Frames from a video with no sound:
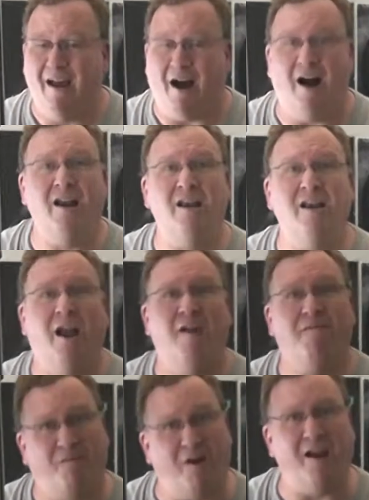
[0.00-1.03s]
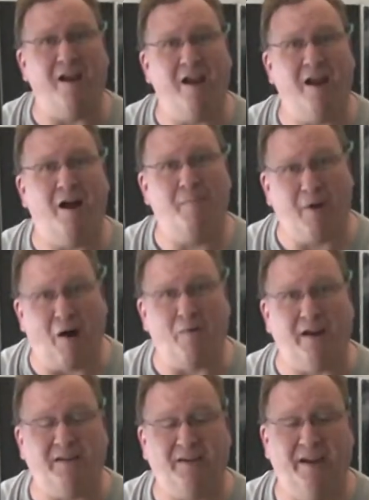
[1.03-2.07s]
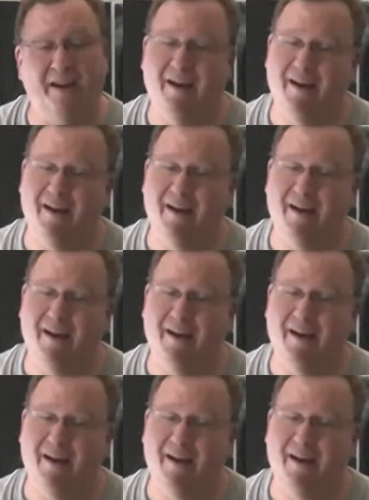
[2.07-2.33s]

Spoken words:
unfun about it.